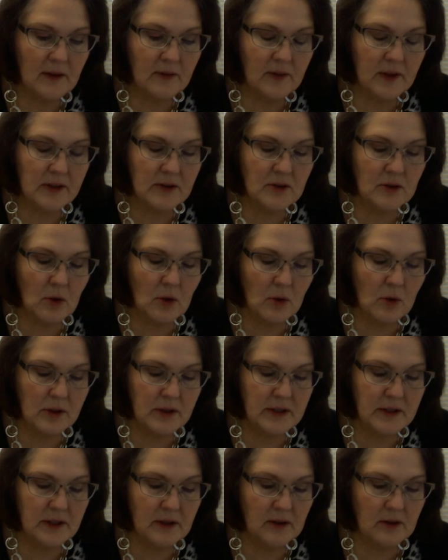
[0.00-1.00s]
This
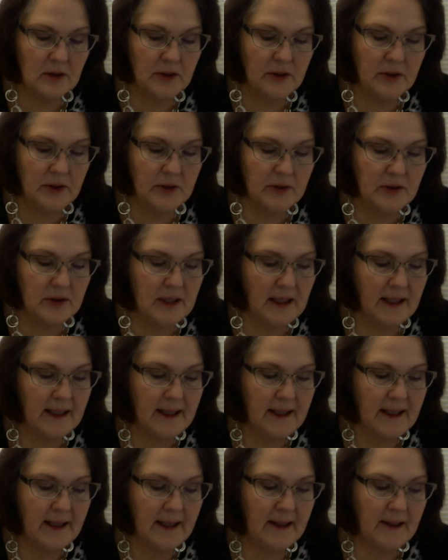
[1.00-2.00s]
course includes
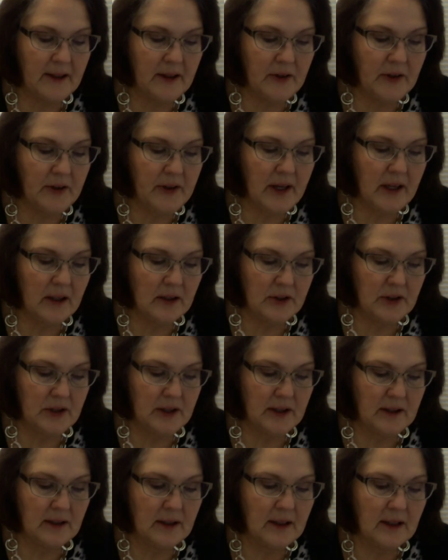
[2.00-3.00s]
an
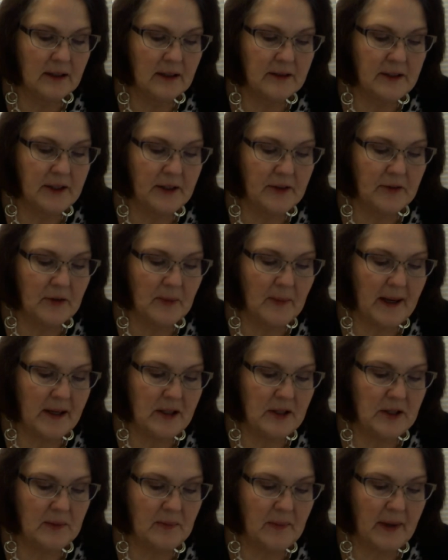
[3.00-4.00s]
introduction to
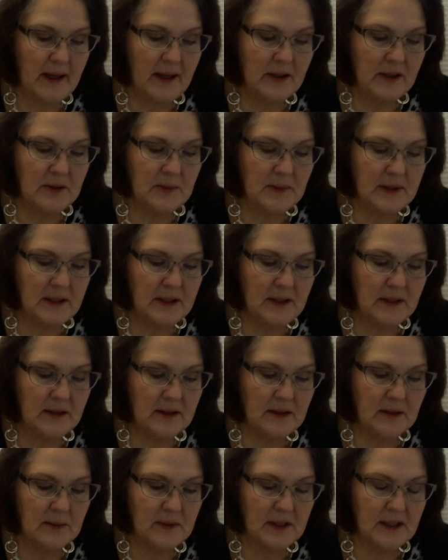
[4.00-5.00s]
information management
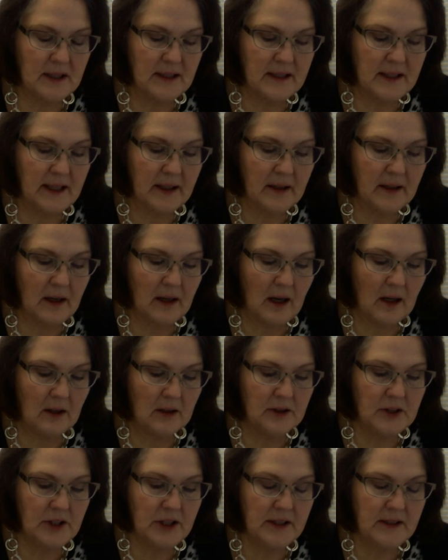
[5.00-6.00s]
systems and
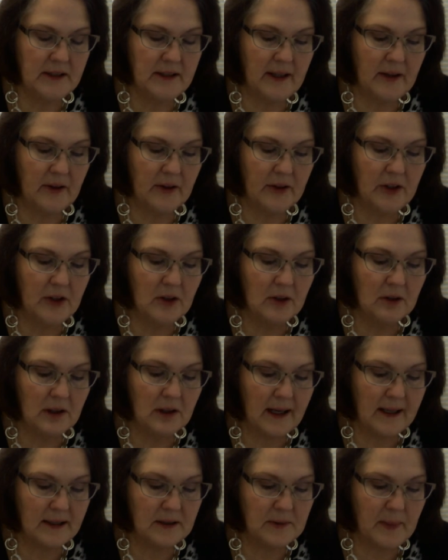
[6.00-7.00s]
technologies that are
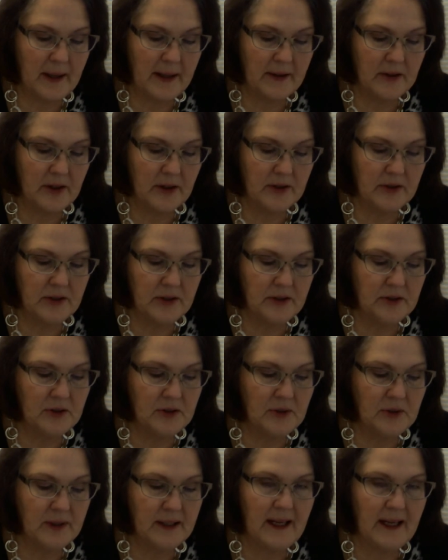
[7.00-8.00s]
utilized by nurses
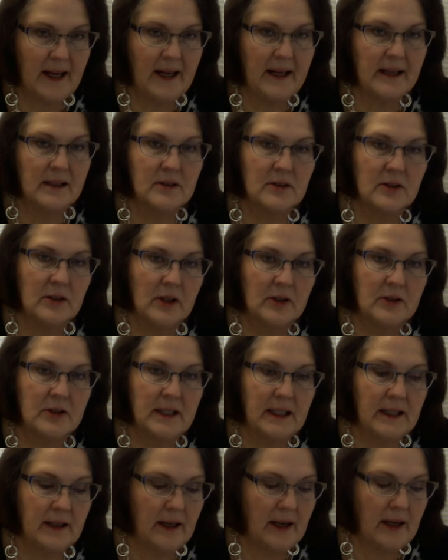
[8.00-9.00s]
to enhance
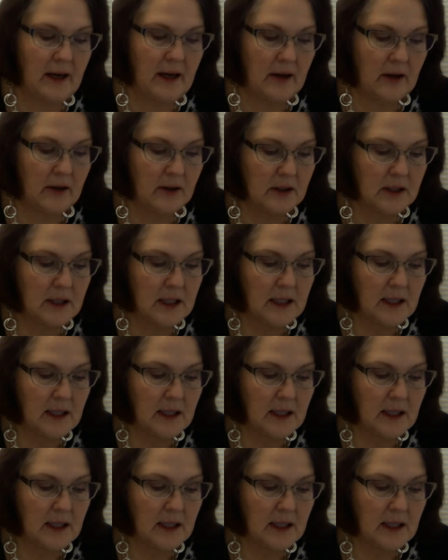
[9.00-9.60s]
nursing care.